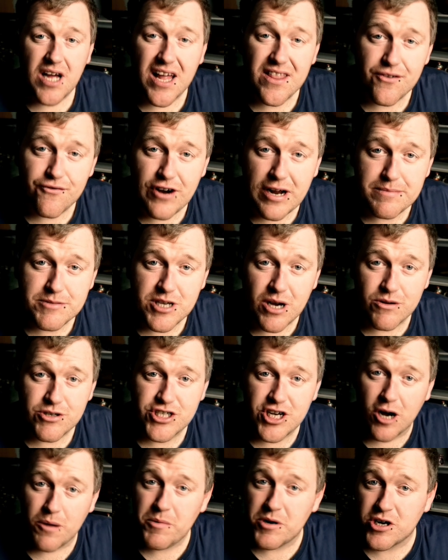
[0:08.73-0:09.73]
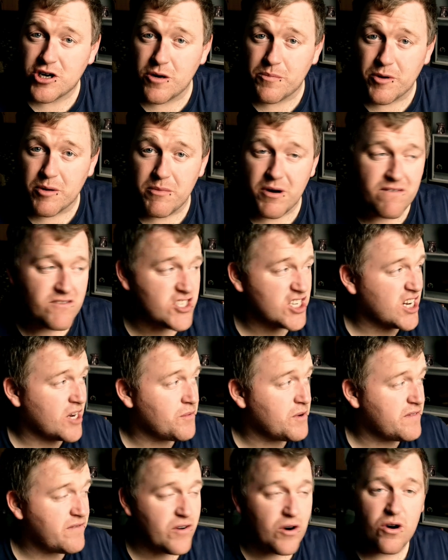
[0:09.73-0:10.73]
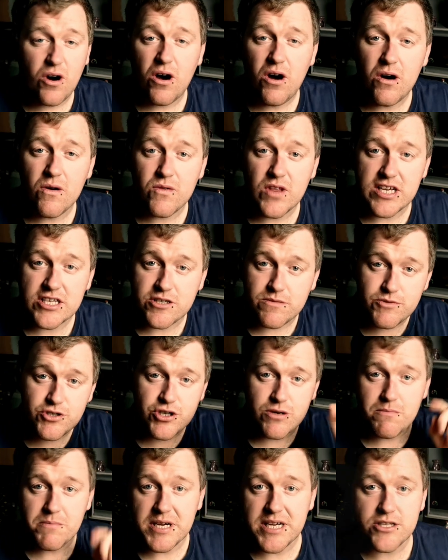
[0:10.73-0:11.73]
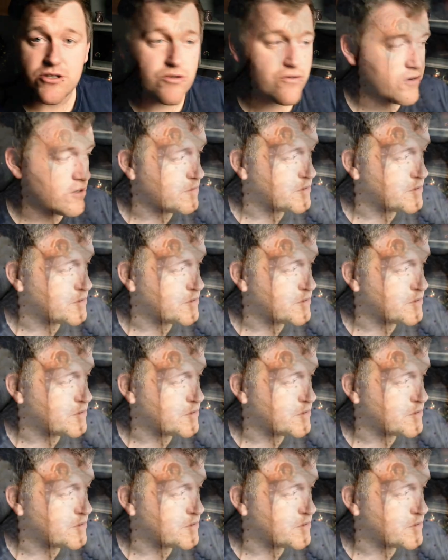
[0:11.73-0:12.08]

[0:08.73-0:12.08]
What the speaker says: at the reptile shop a couple of months ago, we thought, oh, there's some sun beetle